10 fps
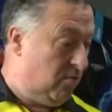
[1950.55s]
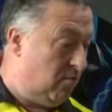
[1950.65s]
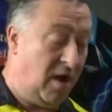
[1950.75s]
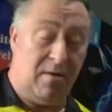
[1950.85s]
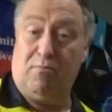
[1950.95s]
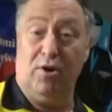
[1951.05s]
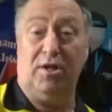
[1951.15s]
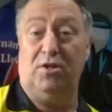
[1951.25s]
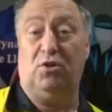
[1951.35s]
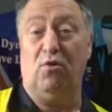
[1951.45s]
Right,
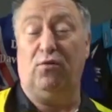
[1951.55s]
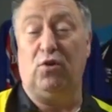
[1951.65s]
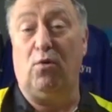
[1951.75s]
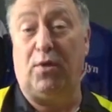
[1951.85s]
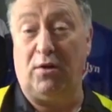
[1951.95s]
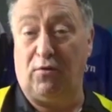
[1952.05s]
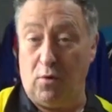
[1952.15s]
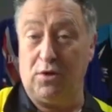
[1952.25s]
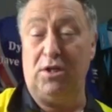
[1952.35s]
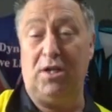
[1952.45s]
brilliant stuff, so thanks
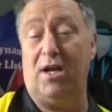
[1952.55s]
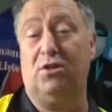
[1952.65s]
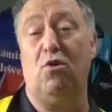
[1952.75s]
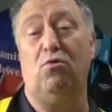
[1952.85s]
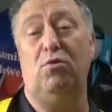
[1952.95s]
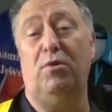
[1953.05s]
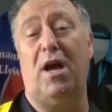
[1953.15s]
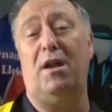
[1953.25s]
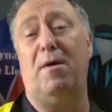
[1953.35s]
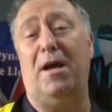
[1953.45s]
for watching Darts Coaching with
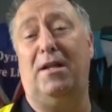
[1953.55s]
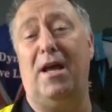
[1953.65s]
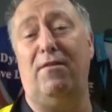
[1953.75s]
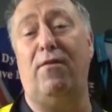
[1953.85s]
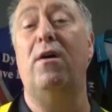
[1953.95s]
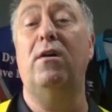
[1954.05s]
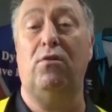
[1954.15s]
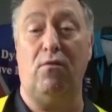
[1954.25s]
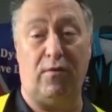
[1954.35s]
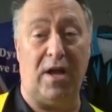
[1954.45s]
Dynamite Dave.
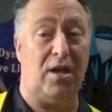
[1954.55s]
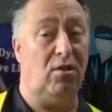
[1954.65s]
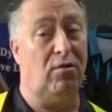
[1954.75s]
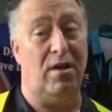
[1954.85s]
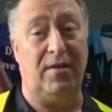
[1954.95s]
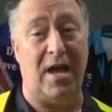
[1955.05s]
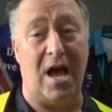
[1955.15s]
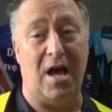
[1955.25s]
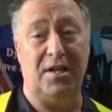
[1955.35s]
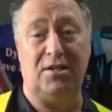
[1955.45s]
Don't forget, you'll only ever get
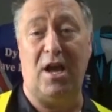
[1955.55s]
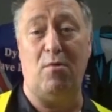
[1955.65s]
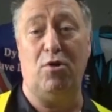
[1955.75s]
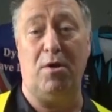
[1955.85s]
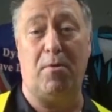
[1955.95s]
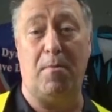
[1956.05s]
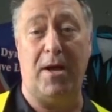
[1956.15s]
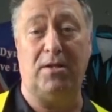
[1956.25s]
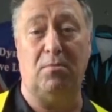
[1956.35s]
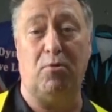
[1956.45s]
out of this game what you're
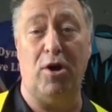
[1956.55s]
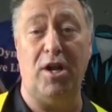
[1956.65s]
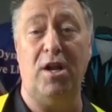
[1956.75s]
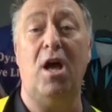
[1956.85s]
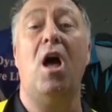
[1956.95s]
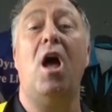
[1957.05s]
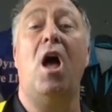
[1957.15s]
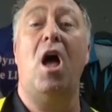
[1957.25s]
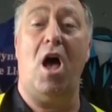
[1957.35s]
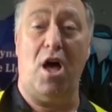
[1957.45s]
prepared to put in.
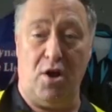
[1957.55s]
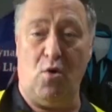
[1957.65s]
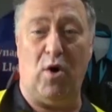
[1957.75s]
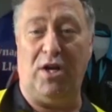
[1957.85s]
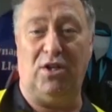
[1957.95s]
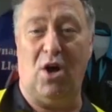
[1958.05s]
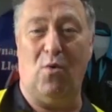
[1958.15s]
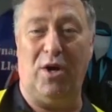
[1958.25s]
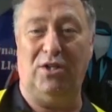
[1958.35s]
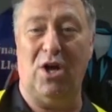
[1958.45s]
And always,
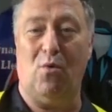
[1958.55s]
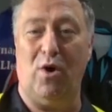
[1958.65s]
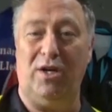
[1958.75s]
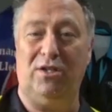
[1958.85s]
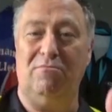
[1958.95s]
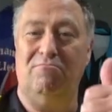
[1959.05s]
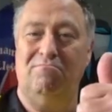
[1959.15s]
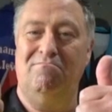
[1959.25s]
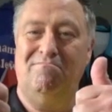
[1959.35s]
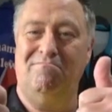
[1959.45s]
always, always,
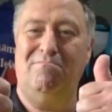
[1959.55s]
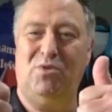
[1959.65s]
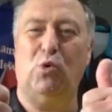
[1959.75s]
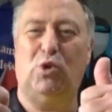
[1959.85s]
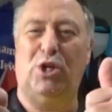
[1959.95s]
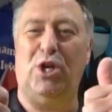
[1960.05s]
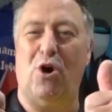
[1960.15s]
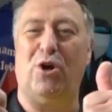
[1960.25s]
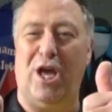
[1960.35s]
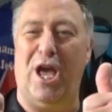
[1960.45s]
tutty the
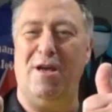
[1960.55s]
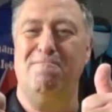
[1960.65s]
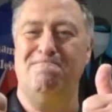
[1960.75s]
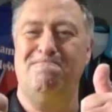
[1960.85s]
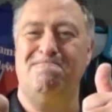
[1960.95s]
hockey.